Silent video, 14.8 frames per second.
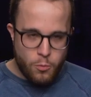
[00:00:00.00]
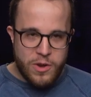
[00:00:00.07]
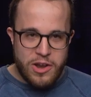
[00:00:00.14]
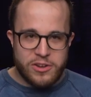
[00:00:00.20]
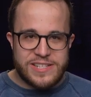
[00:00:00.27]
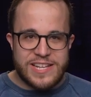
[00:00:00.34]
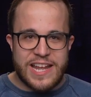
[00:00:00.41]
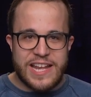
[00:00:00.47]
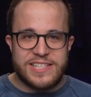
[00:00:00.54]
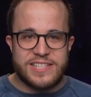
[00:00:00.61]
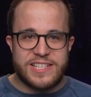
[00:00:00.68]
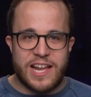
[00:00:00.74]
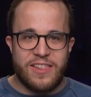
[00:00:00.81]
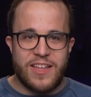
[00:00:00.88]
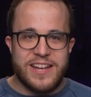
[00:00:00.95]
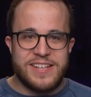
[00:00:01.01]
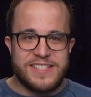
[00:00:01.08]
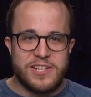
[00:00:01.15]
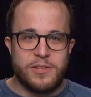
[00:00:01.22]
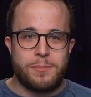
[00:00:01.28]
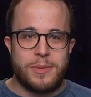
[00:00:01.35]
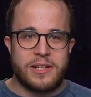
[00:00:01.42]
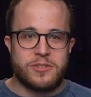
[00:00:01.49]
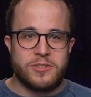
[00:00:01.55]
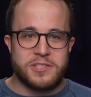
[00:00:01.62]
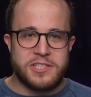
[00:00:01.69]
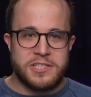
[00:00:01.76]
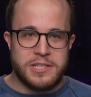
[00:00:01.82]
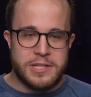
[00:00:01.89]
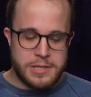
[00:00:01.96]
a weird taste. I like dill
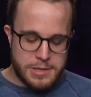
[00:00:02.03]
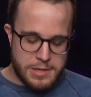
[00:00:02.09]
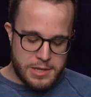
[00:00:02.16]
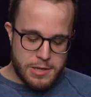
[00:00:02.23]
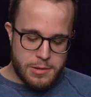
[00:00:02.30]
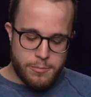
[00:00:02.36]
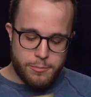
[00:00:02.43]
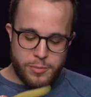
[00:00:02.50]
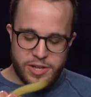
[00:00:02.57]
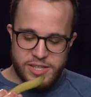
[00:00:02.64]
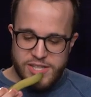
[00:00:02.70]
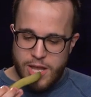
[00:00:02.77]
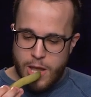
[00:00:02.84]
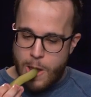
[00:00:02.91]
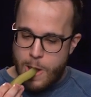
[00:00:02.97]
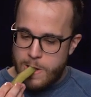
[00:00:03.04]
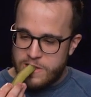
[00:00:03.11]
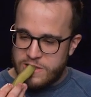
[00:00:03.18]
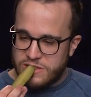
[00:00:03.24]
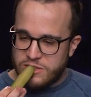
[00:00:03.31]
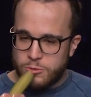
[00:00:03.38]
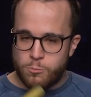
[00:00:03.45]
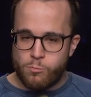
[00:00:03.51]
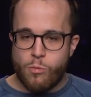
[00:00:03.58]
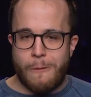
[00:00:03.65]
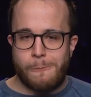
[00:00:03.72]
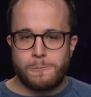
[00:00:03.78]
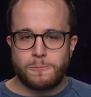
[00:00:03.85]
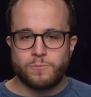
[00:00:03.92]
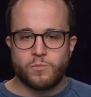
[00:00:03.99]
pickles, but uh,
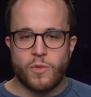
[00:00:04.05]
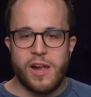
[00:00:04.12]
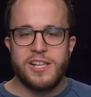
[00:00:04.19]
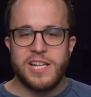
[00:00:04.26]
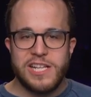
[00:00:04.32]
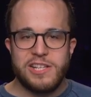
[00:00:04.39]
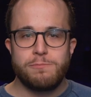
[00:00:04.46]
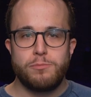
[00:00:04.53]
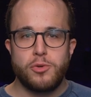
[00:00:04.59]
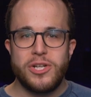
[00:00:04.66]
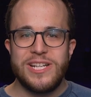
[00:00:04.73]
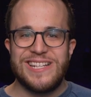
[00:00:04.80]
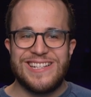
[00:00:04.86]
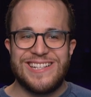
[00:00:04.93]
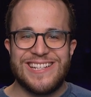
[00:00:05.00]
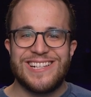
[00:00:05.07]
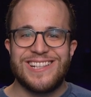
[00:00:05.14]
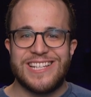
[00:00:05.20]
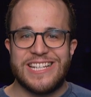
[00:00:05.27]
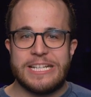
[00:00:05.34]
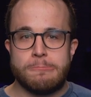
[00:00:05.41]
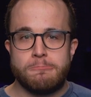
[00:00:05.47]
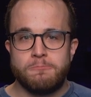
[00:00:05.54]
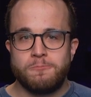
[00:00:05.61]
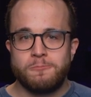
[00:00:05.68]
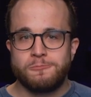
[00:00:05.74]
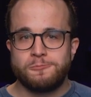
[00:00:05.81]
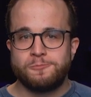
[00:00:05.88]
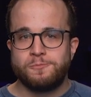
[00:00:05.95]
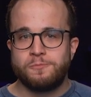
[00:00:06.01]
it's pretty dilly.
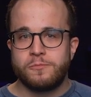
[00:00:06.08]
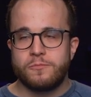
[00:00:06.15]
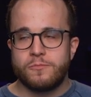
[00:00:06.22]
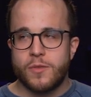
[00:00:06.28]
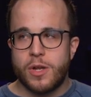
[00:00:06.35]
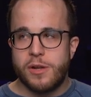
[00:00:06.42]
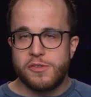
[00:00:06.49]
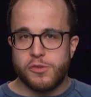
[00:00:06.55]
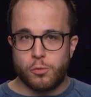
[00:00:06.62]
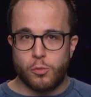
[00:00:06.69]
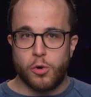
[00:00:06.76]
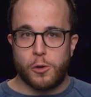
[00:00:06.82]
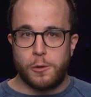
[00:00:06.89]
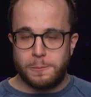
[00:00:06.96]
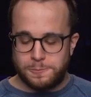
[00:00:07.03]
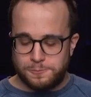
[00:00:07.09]
It's a word.